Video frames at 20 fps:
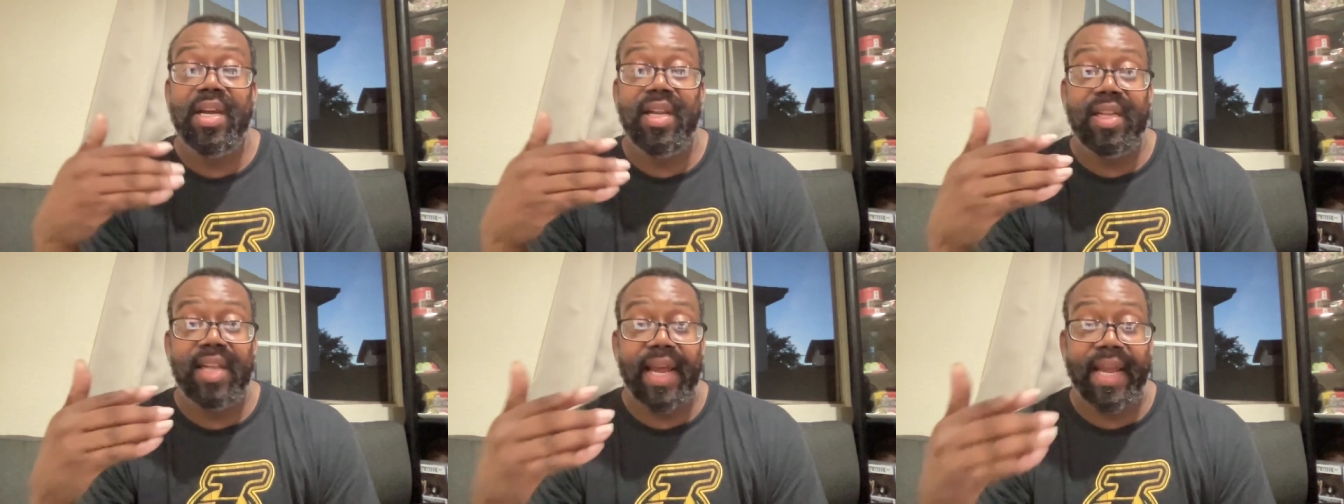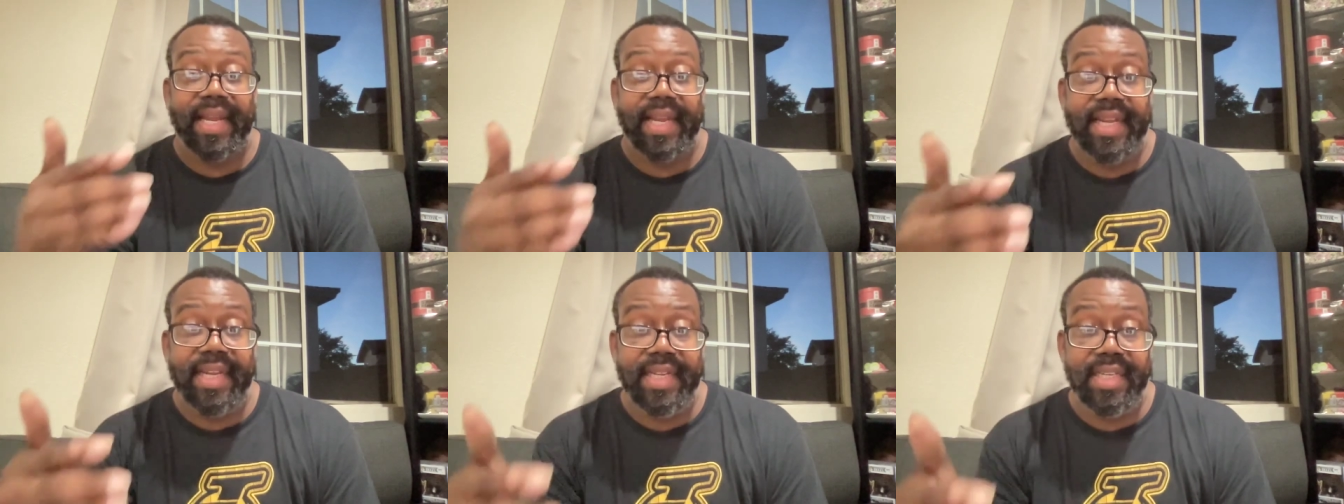
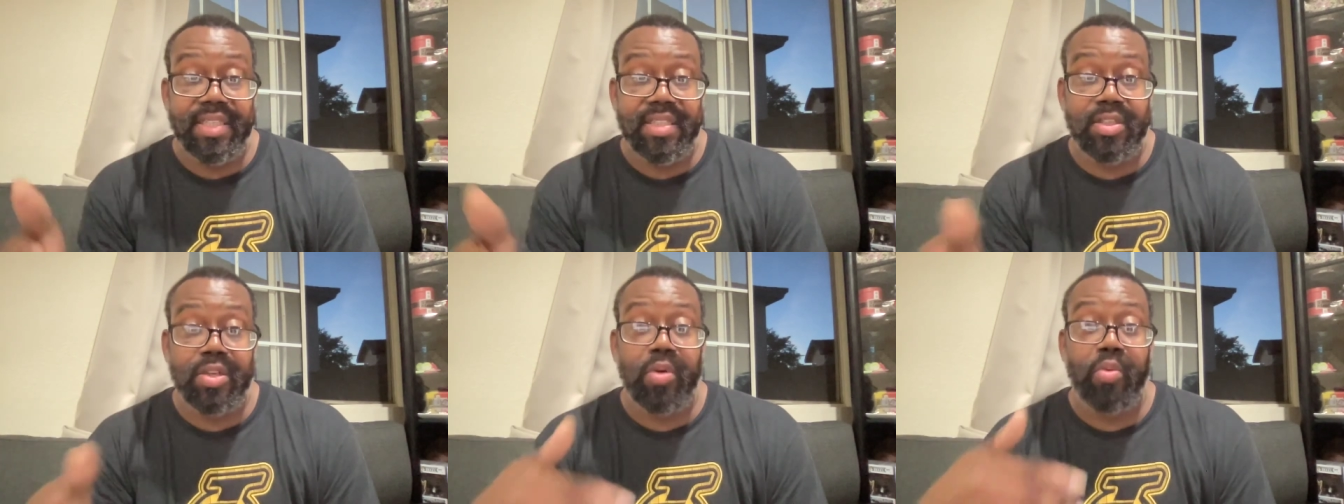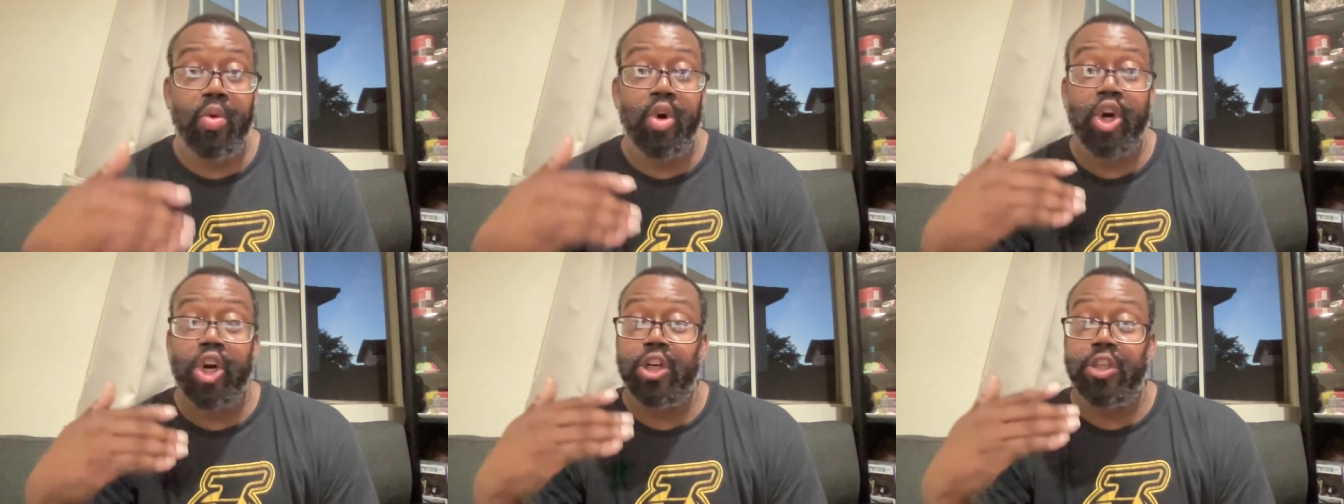like he's the
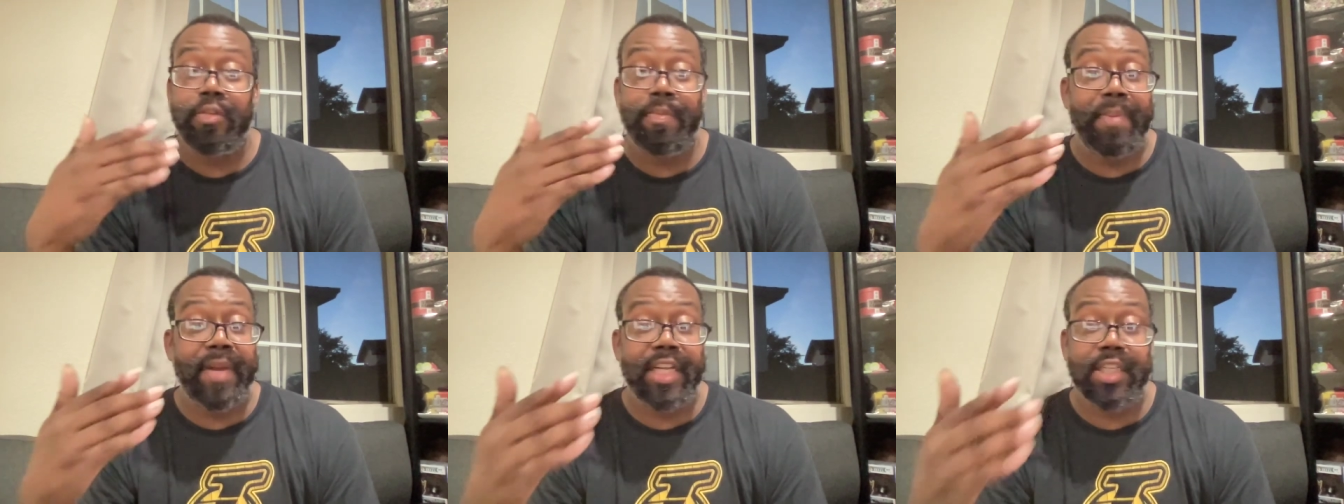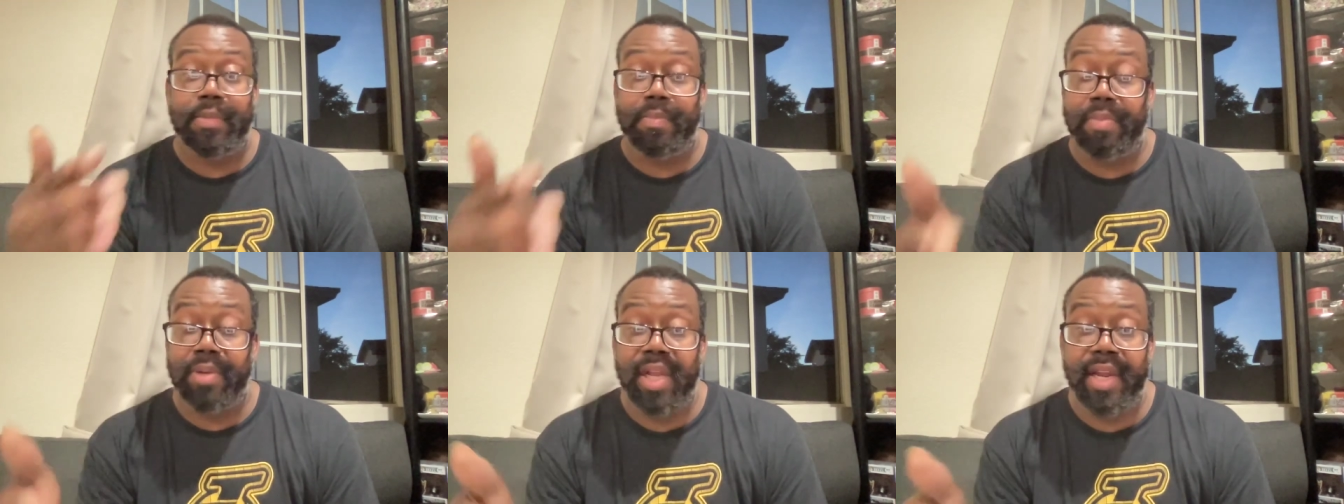world's
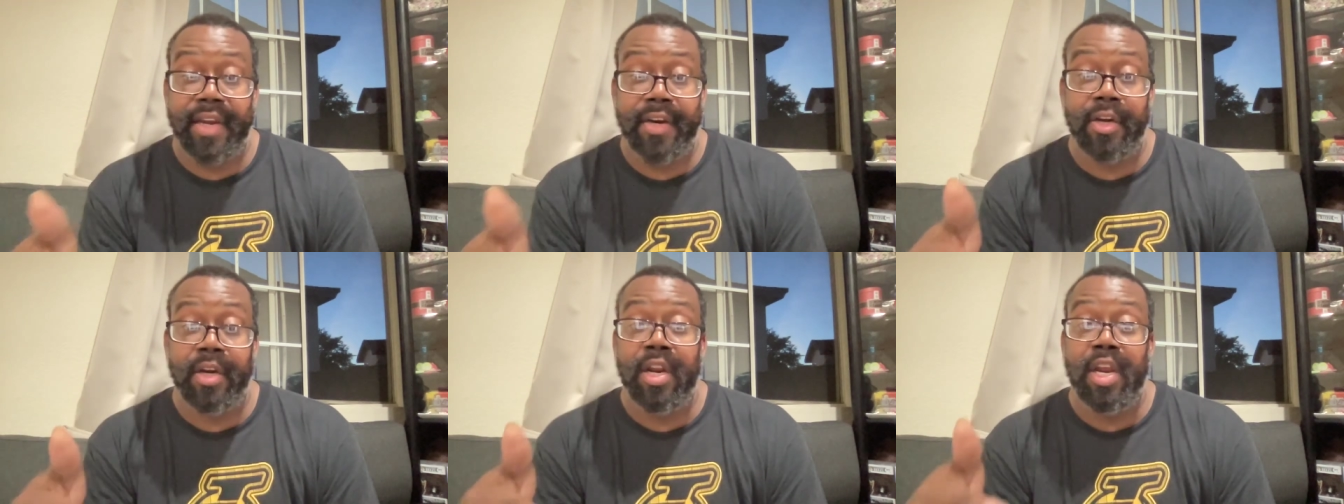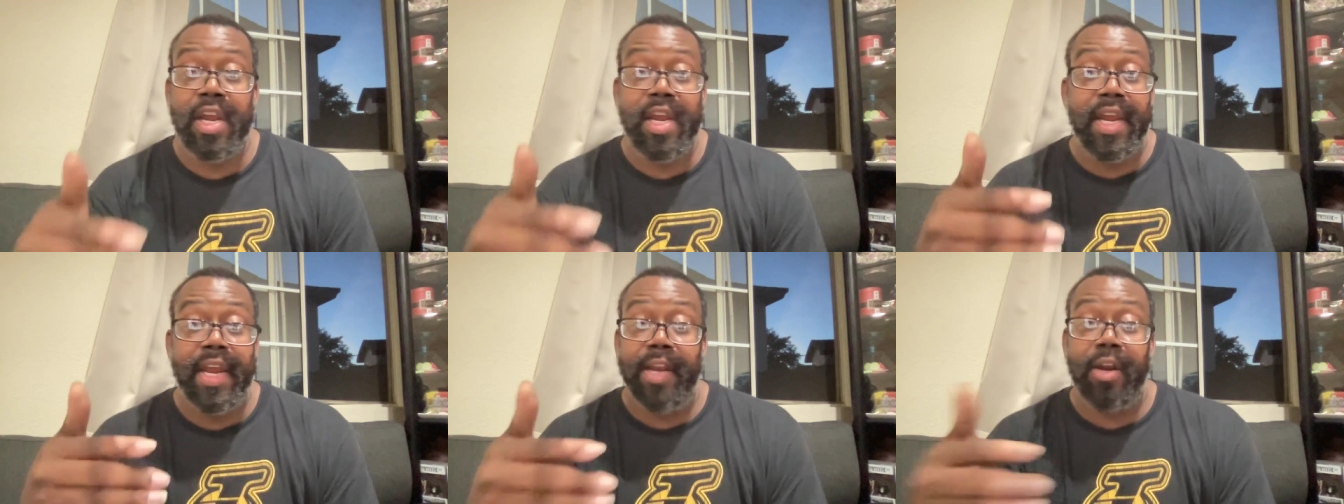best player
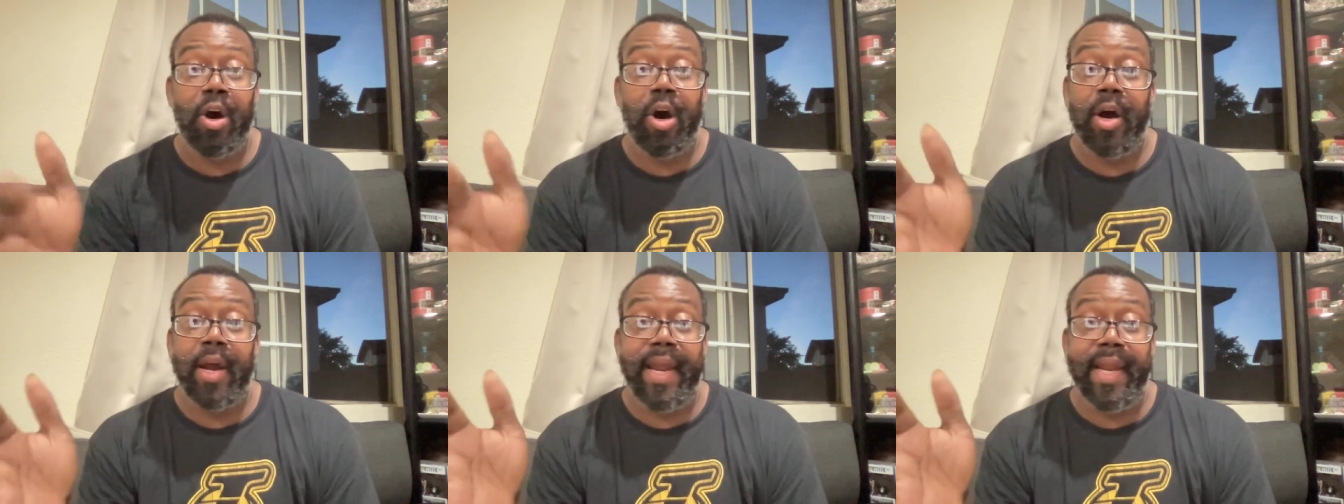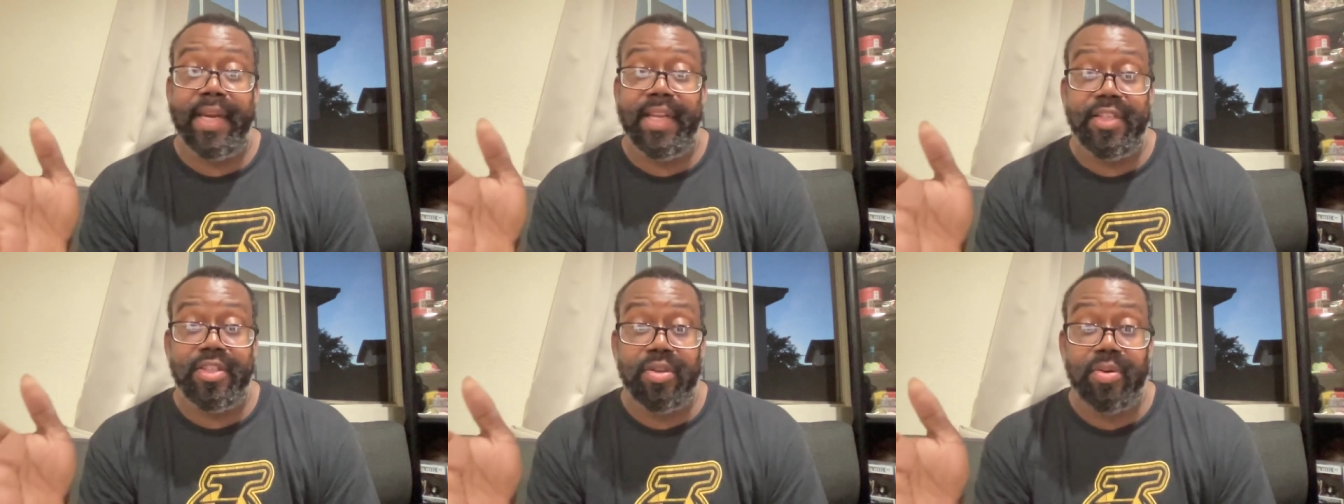in all
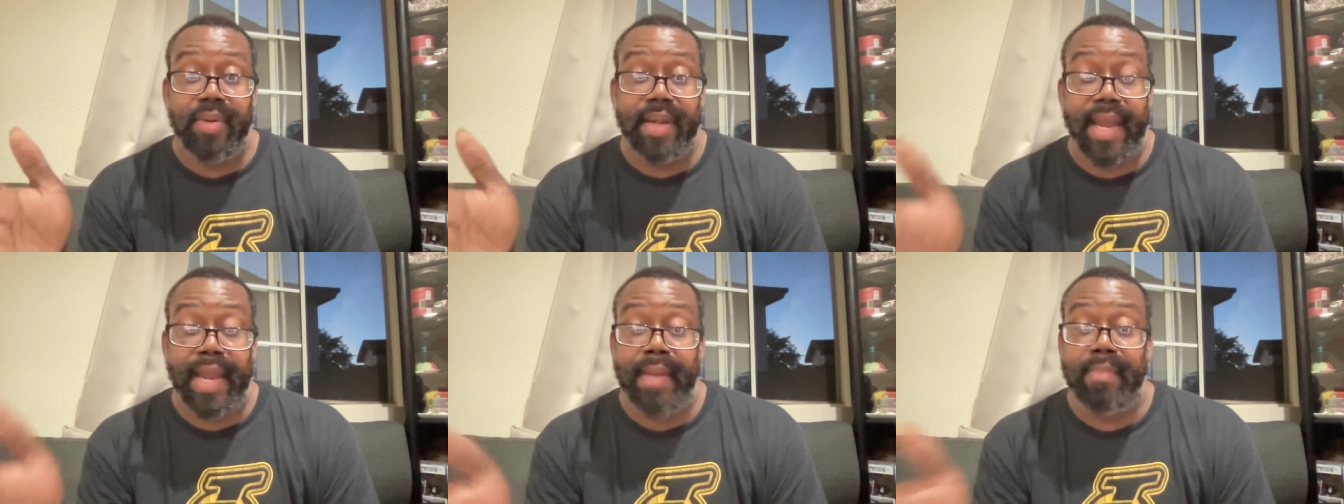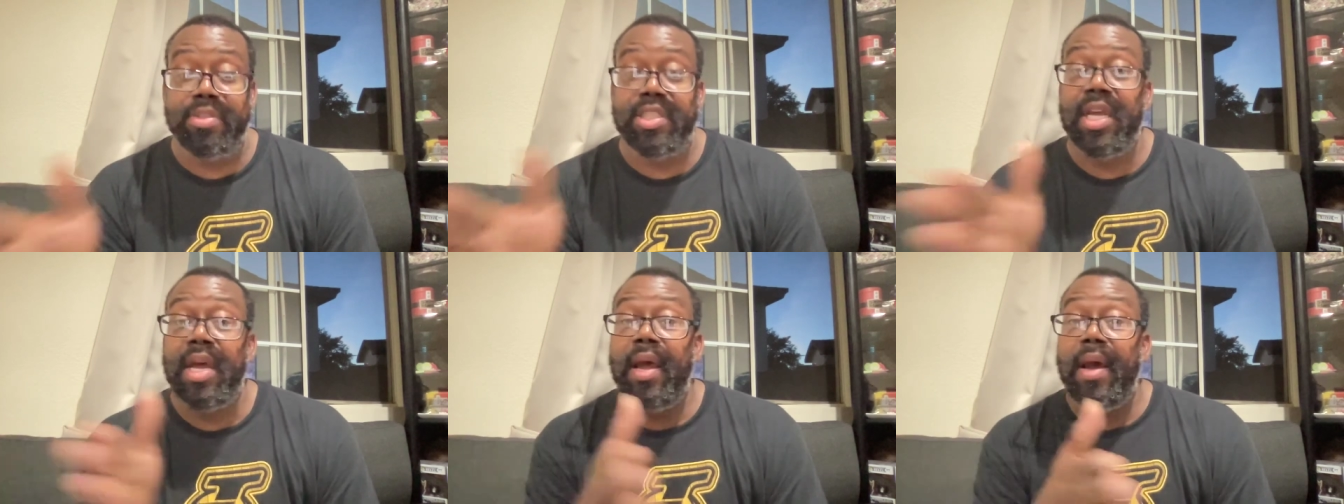82
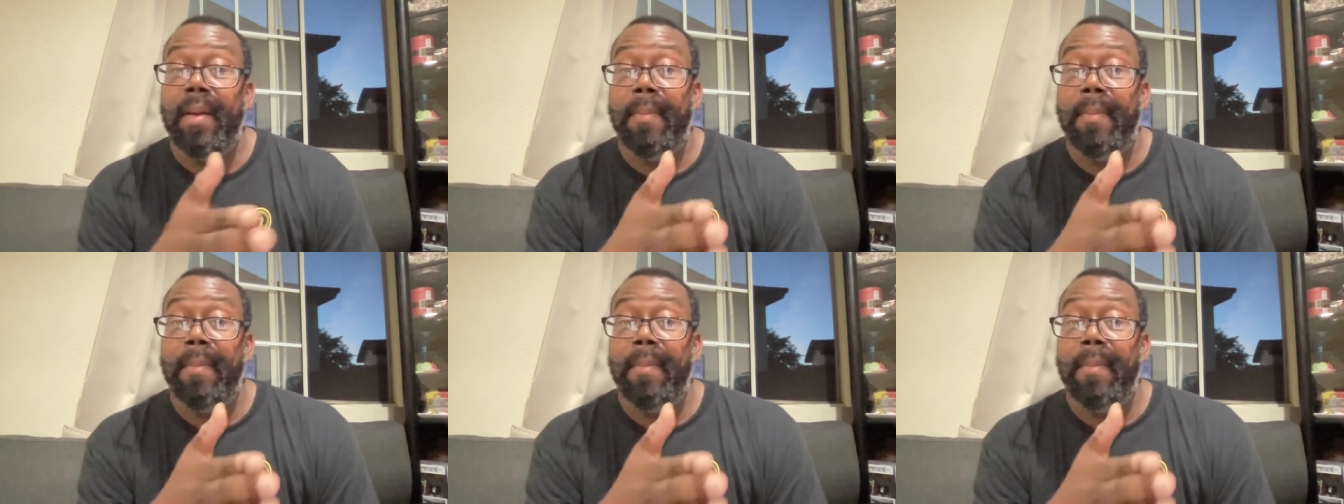games.